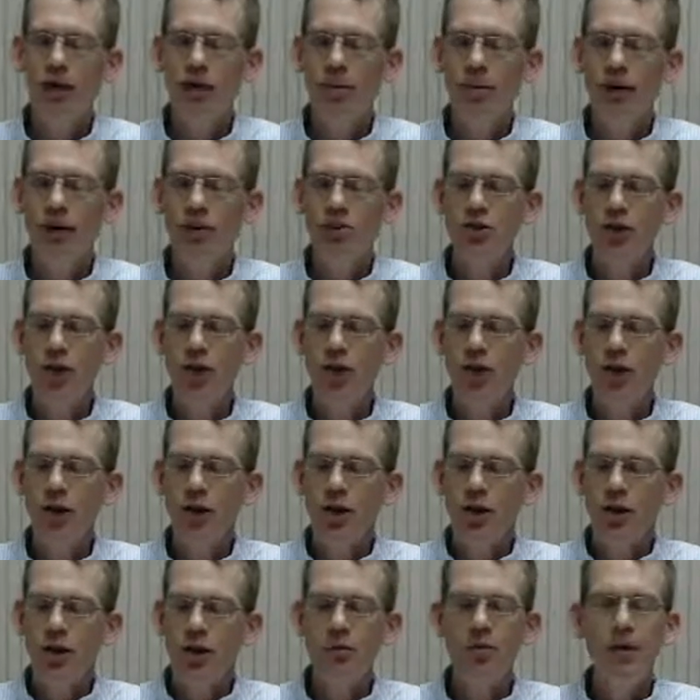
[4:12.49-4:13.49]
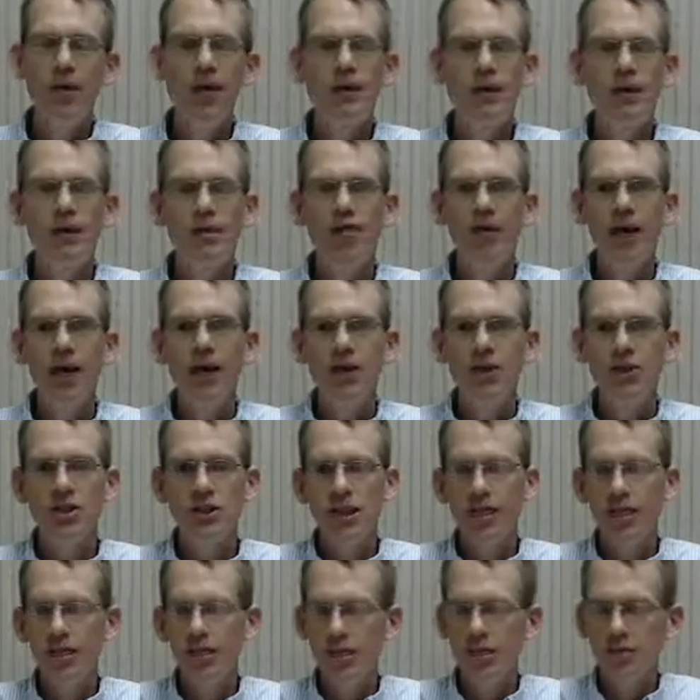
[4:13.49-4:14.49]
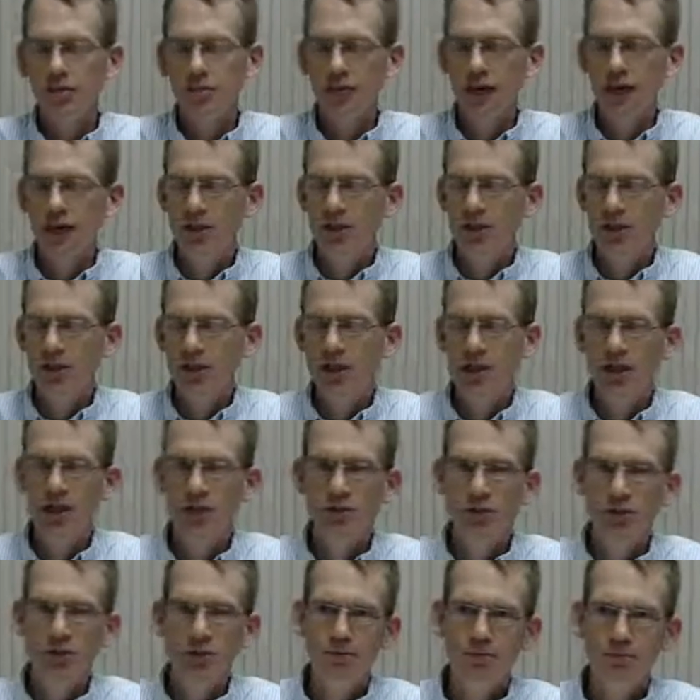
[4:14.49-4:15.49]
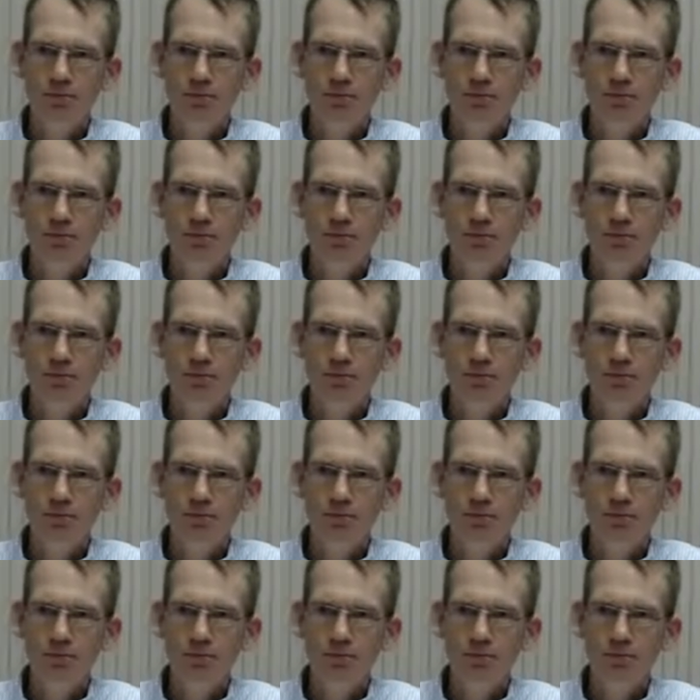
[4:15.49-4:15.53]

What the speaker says: And so the biggest advantage, again, comes back to the cost.